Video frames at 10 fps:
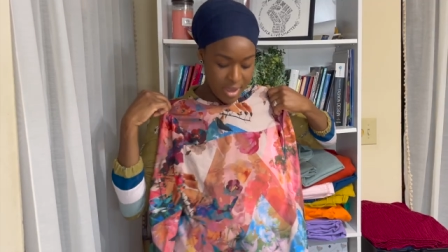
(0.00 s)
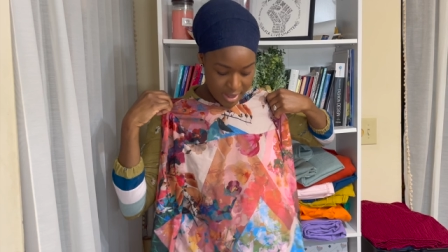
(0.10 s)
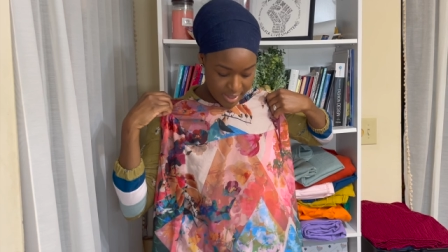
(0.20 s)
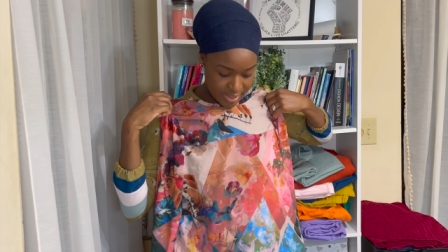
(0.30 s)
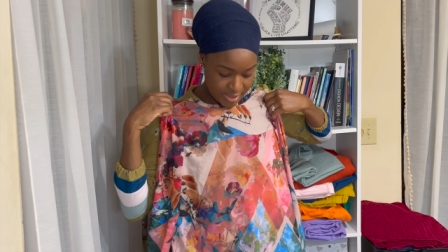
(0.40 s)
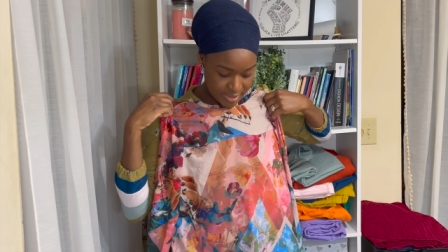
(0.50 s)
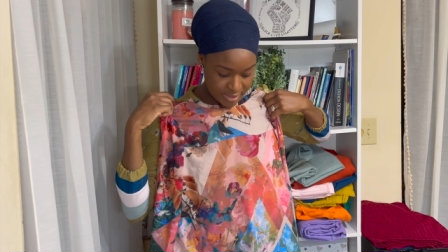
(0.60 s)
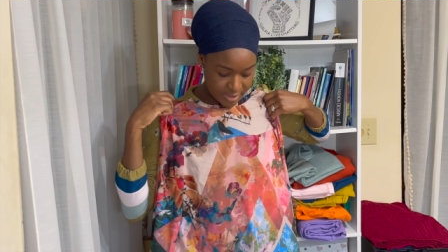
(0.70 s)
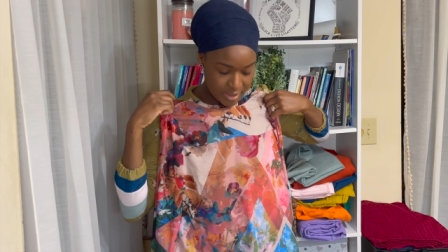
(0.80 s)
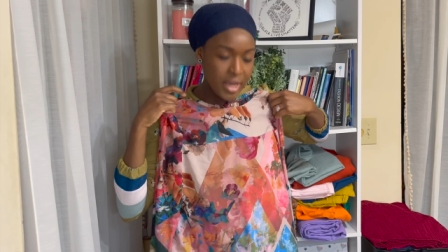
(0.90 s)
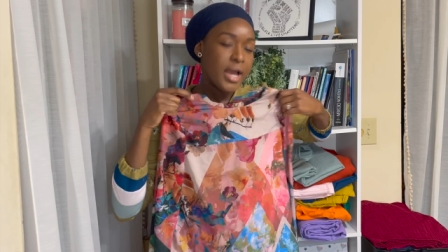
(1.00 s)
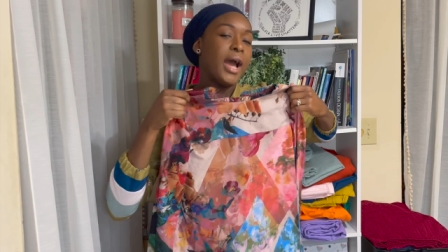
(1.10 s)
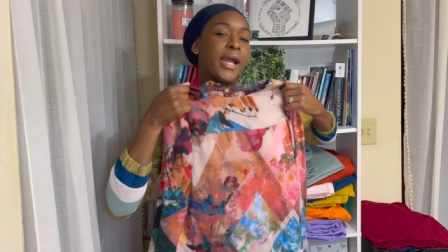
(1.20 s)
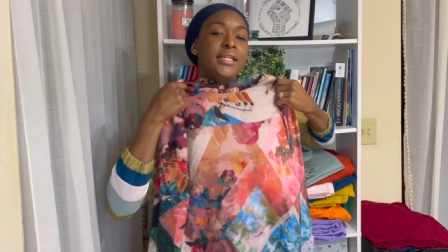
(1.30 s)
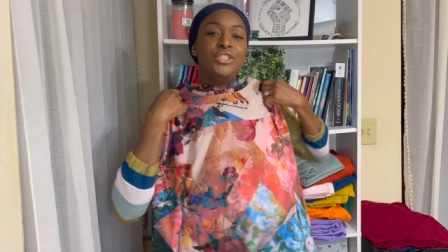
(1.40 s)
and
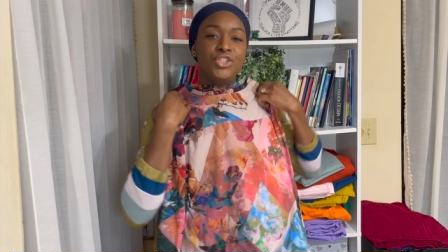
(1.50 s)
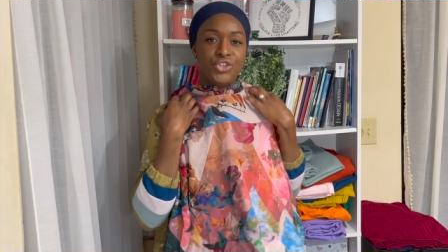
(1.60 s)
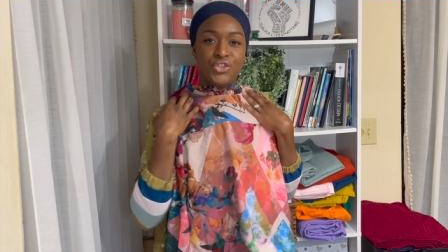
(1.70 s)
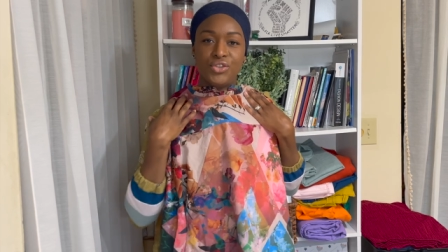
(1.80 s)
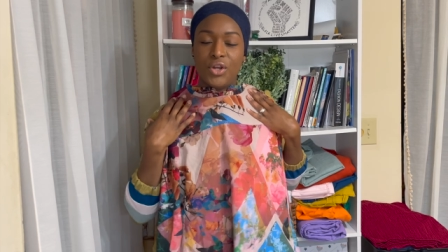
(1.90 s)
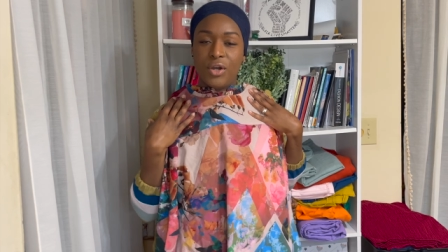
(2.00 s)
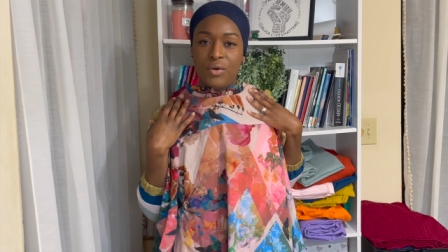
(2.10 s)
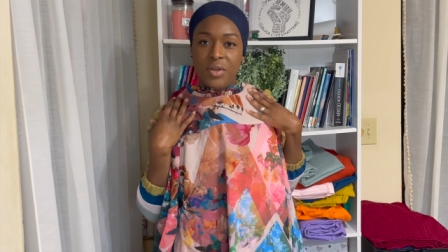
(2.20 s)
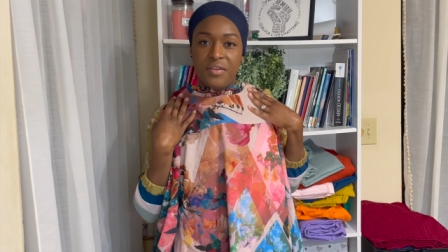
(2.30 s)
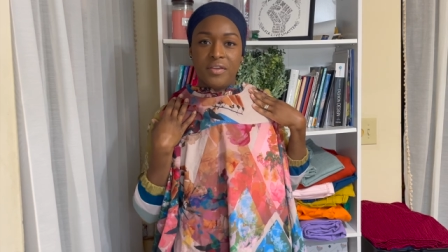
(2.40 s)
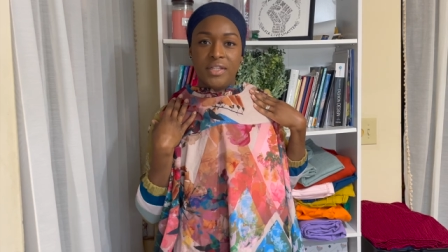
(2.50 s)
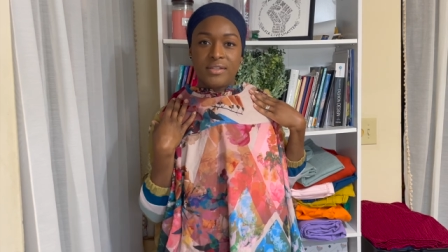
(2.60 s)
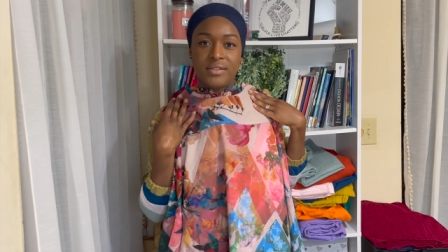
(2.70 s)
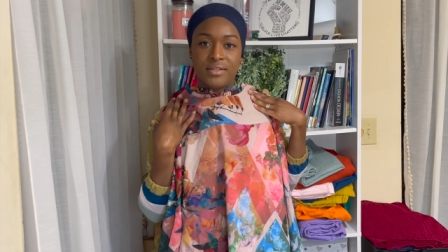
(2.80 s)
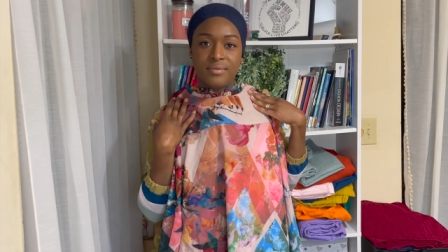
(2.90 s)
I need to just know if
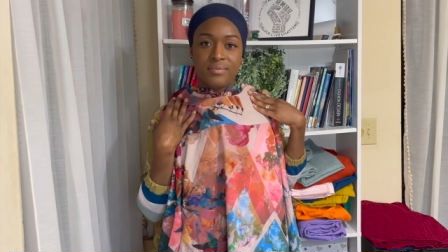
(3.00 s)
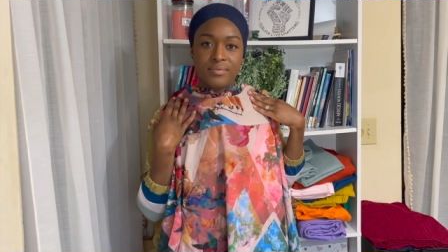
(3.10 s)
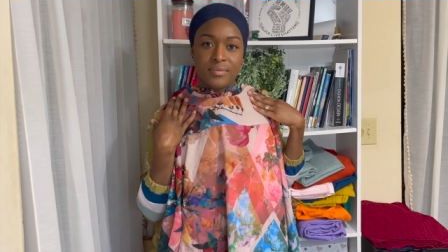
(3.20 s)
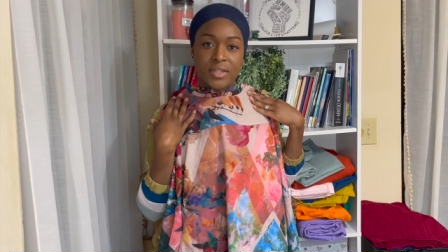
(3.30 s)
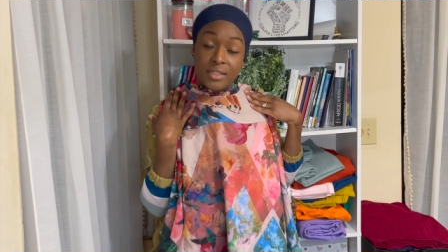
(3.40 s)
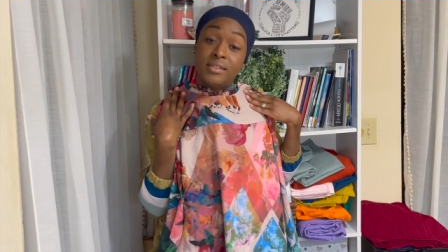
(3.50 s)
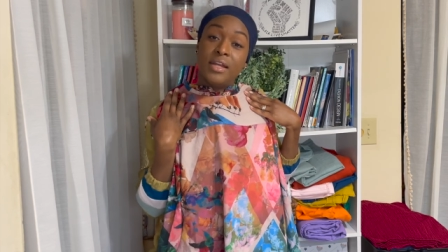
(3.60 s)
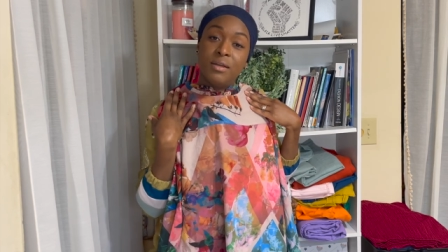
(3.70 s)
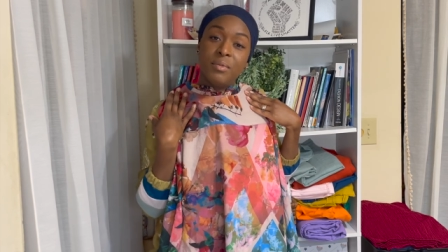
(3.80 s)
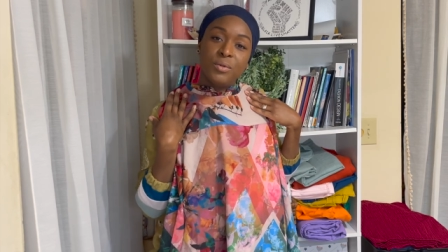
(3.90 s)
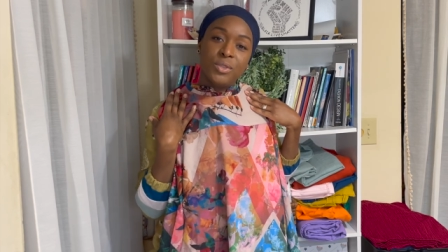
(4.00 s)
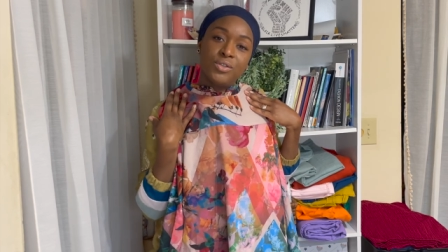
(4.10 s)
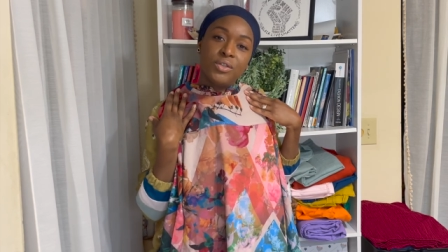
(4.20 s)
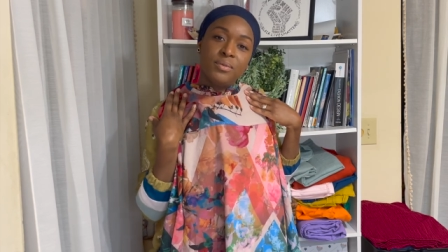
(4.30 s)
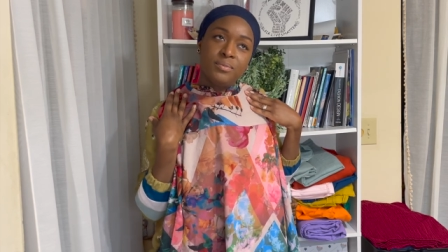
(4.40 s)
it's going to stay in my
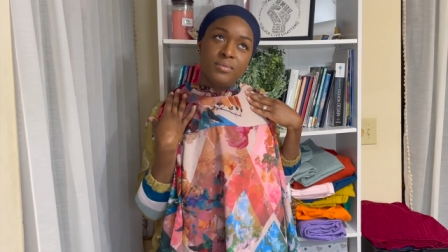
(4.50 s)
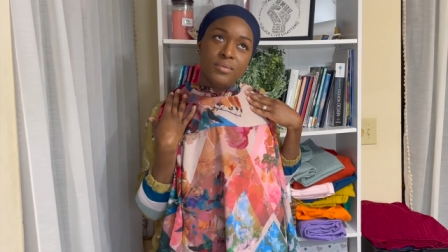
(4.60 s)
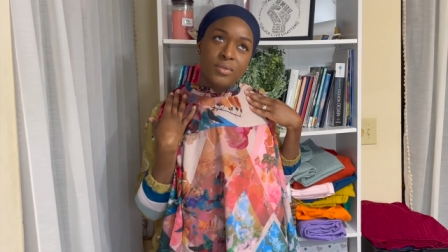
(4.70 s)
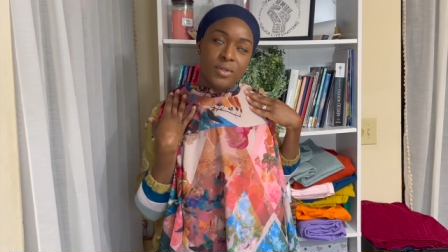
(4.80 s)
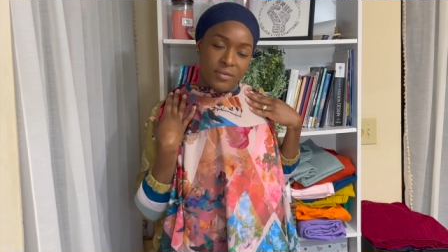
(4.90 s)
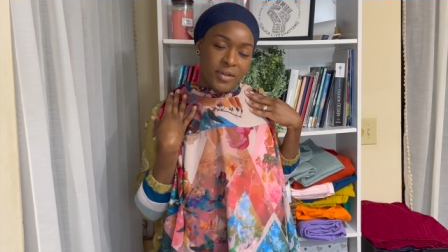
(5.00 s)
wardrobe or if